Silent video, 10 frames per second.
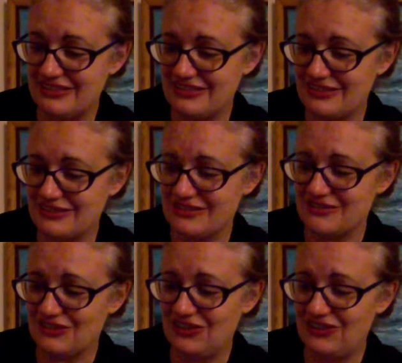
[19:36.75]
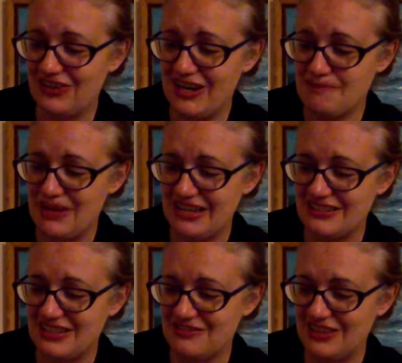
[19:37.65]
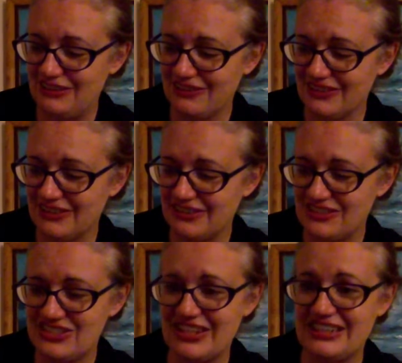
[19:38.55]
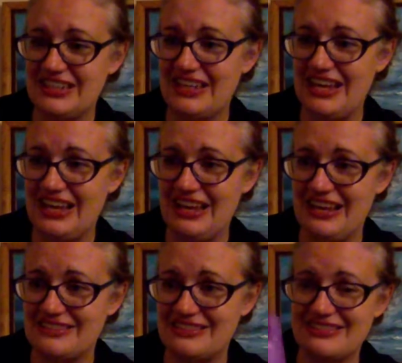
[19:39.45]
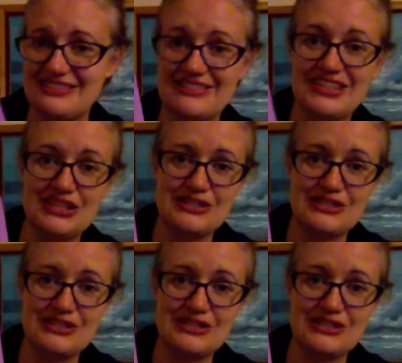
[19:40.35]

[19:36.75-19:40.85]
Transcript: So it says grape anti-wrinkle jelly essence.